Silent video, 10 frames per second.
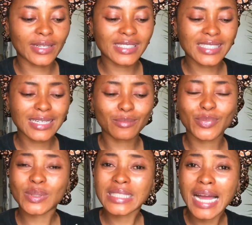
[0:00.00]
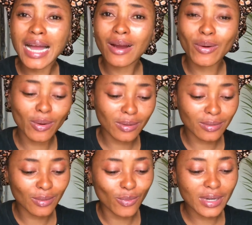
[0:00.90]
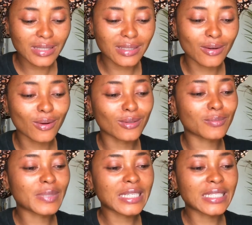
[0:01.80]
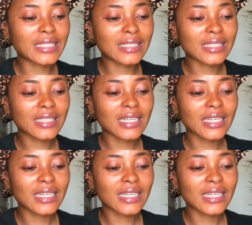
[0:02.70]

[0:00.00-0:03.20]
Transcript: Is it the butter or what is it called, please?